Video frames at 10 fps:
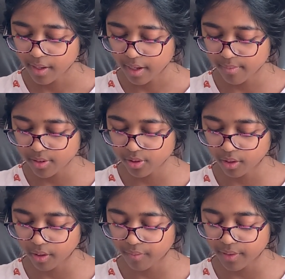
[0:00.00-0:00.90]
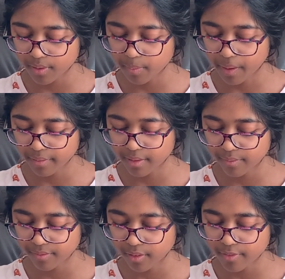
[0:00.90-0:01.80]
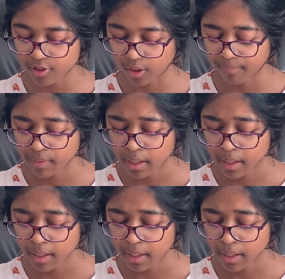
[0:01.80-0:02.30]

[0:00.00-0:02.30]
and Mr. Ollivander bowed them from his shop.